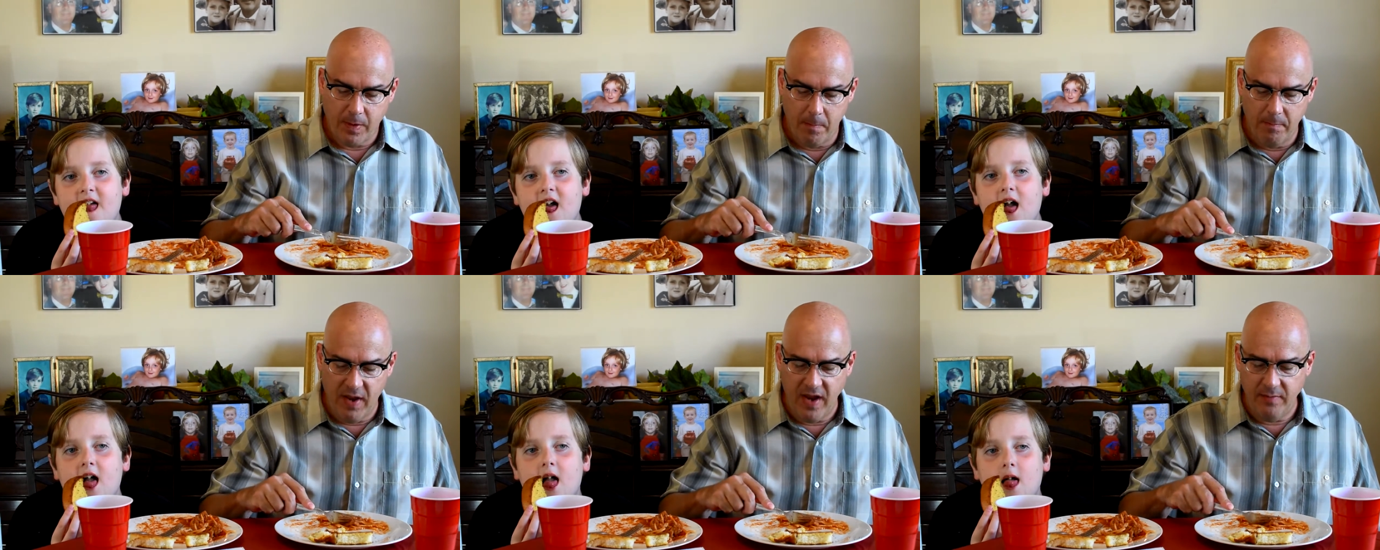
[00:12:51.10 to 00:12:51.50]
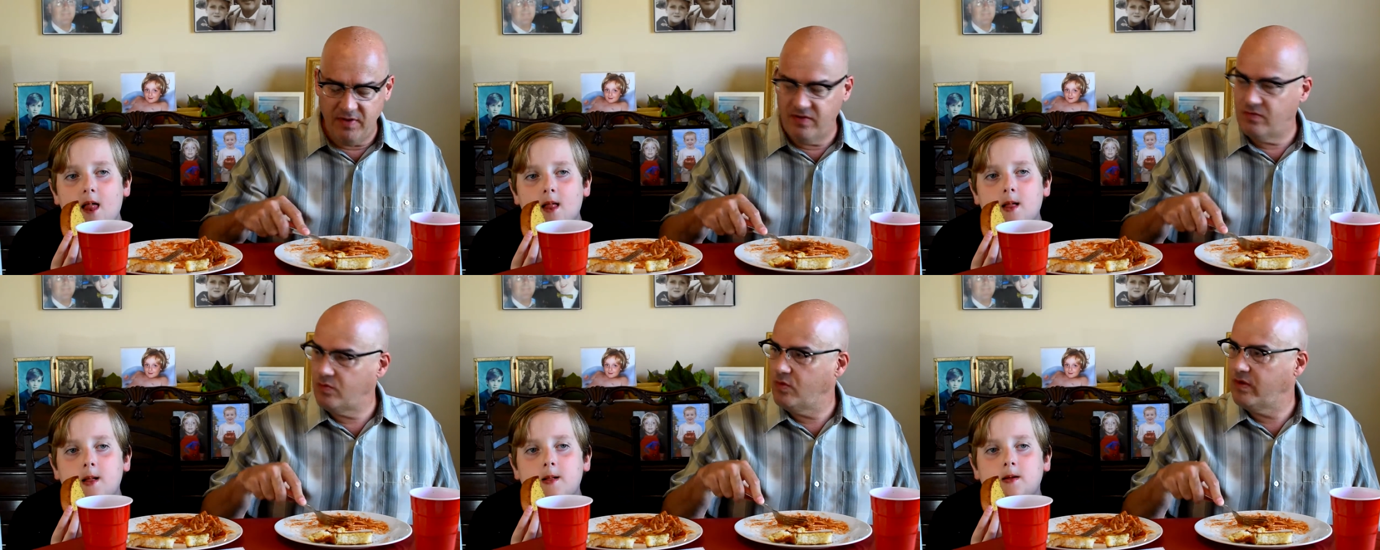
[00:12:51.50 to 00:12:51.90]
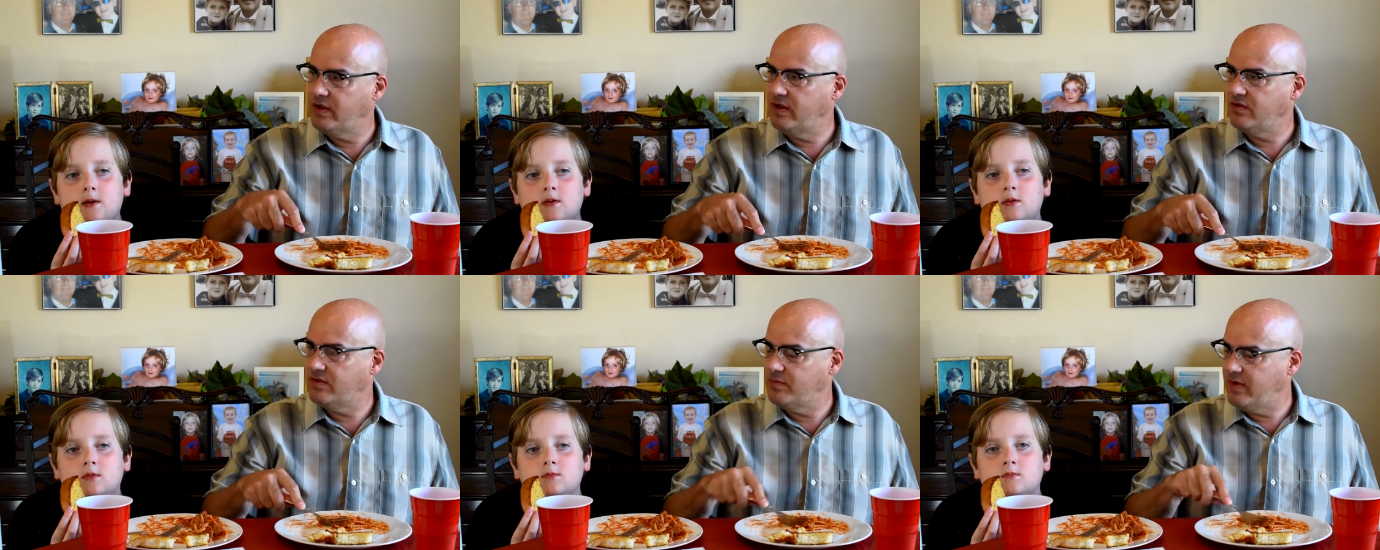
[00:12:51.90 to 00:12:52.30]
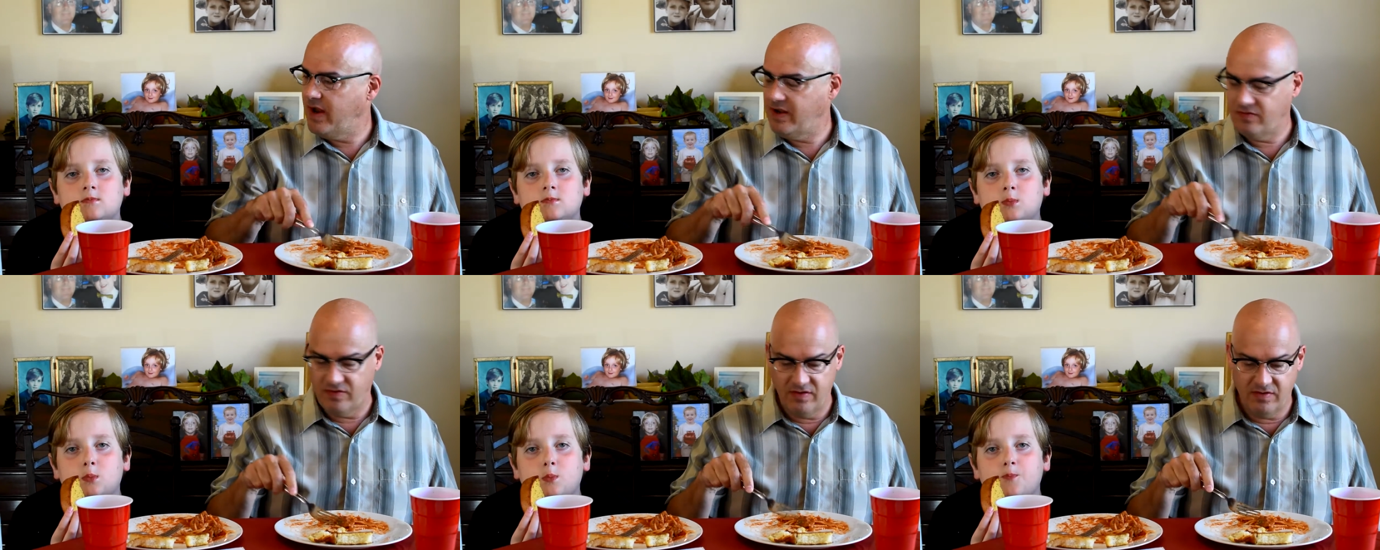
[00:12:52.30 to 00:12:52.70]
Speaker 1: Babies will eat some
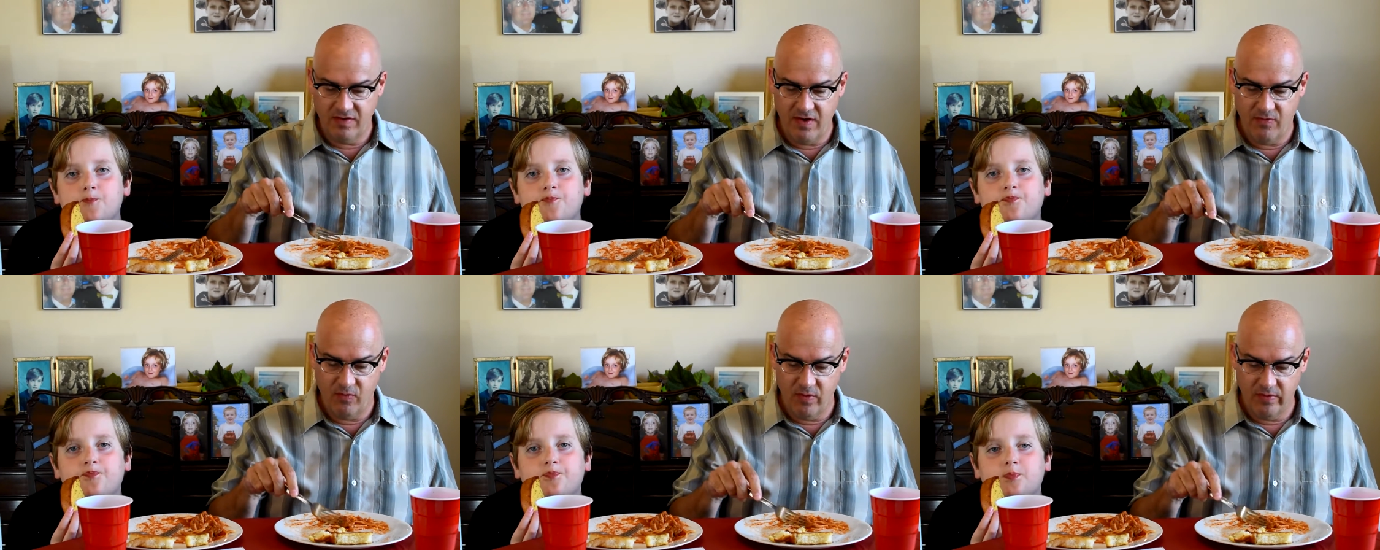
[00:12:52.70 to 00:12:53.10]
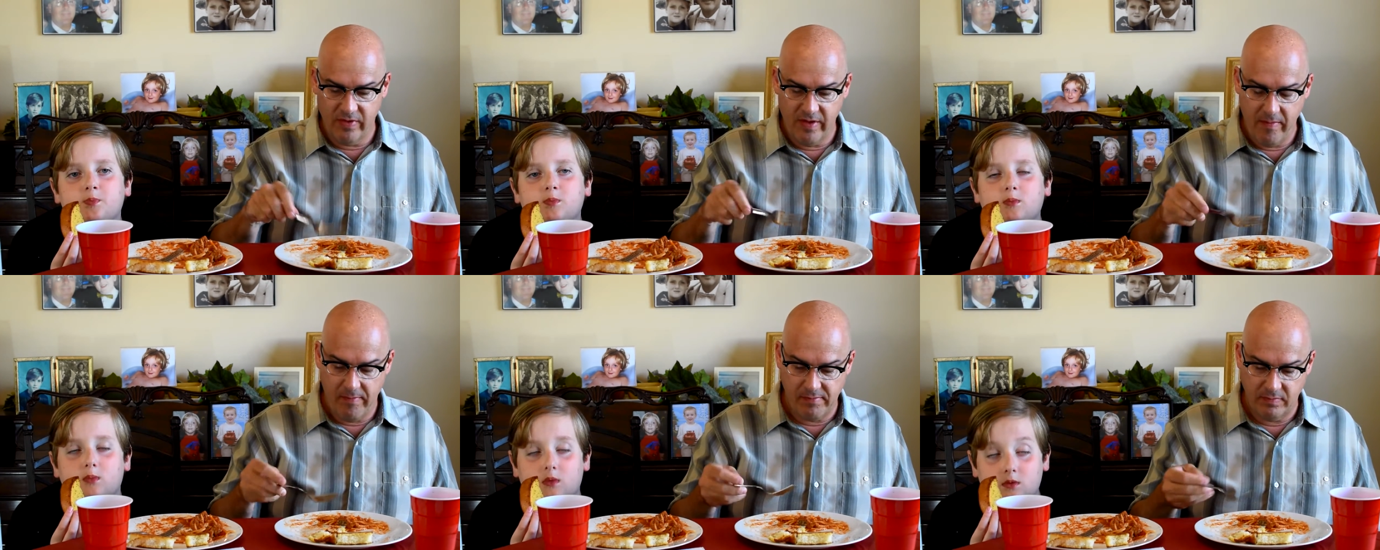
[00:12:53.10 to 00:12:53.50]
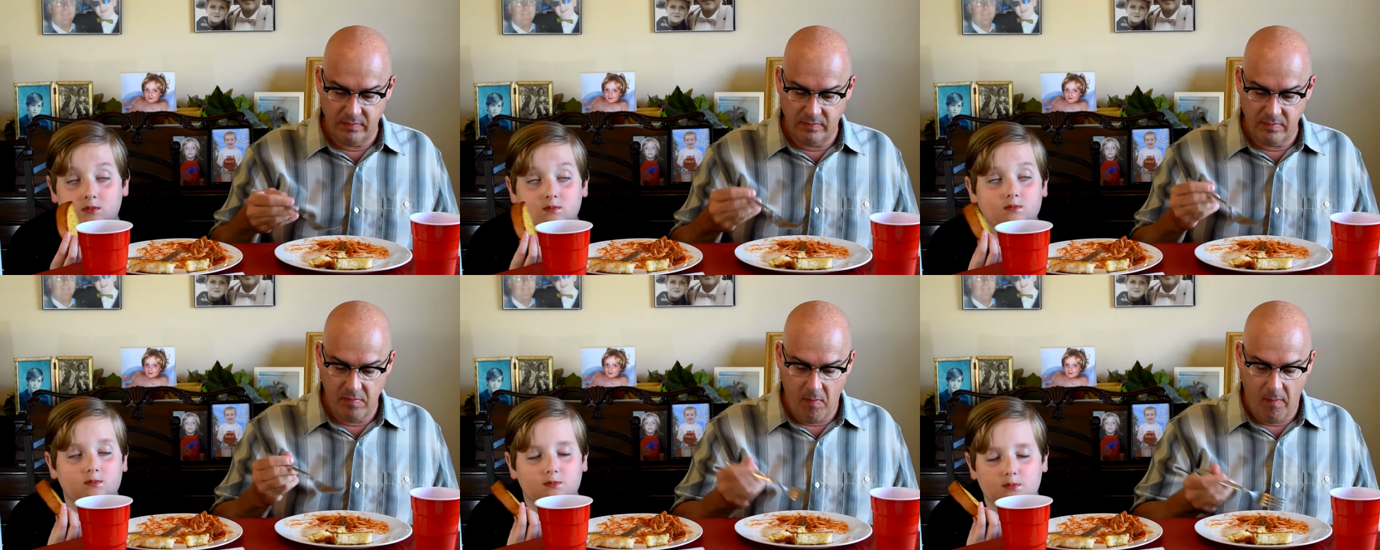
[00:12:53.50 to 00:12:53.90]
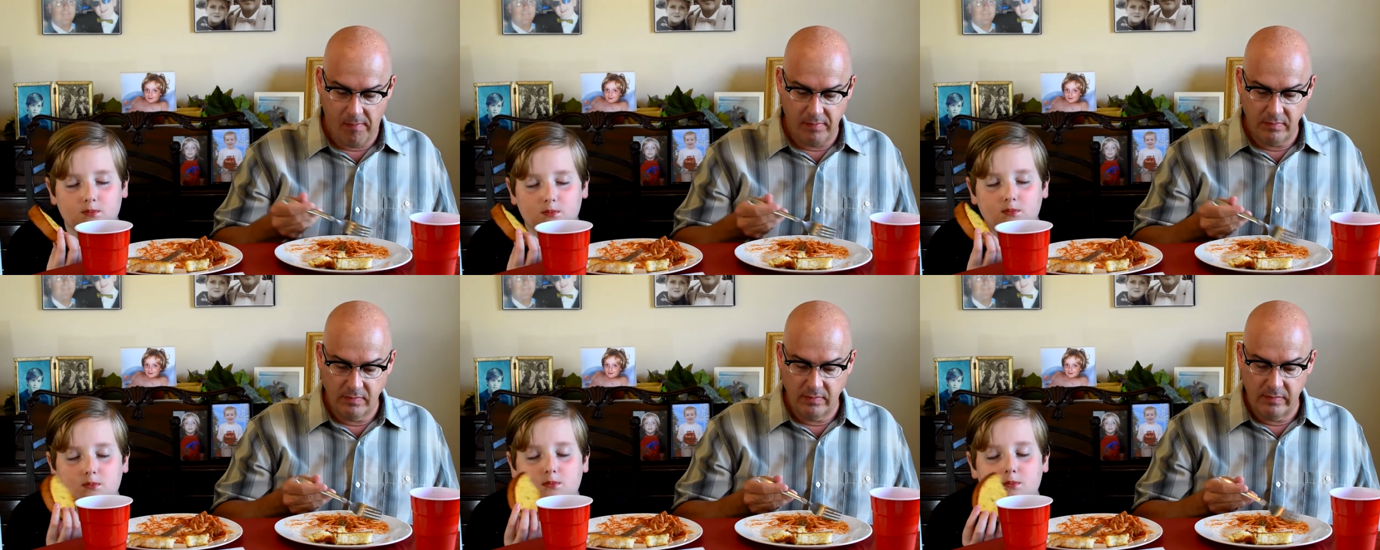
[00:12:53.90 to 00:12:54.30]
nasty stuff, won't
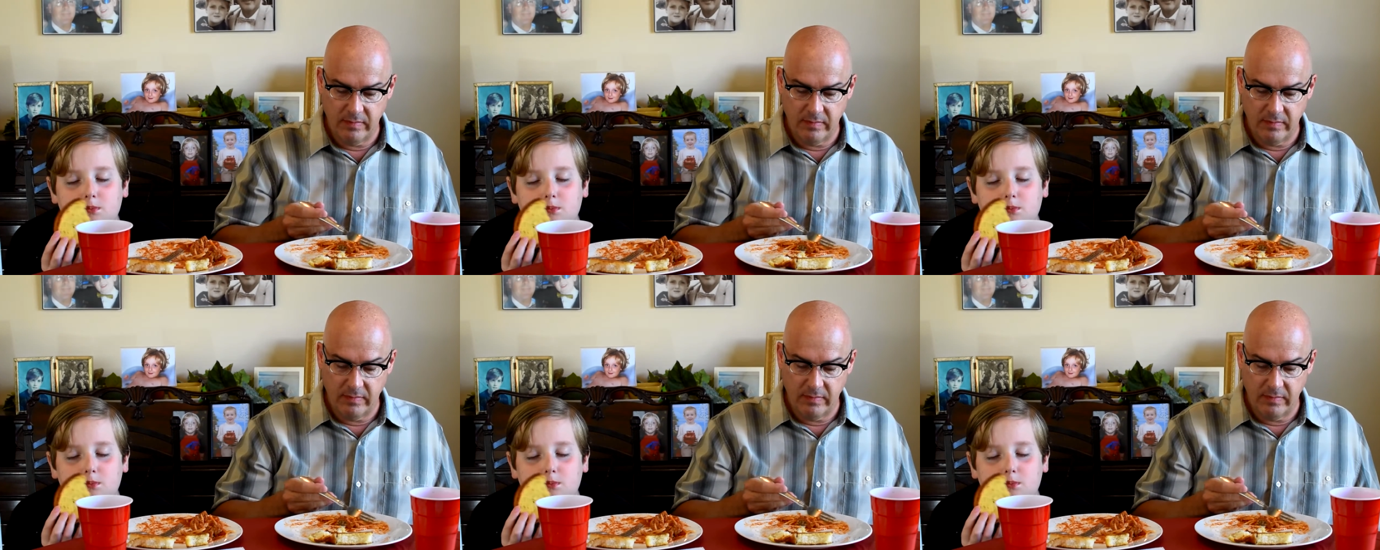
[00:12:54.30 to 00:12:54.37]
they?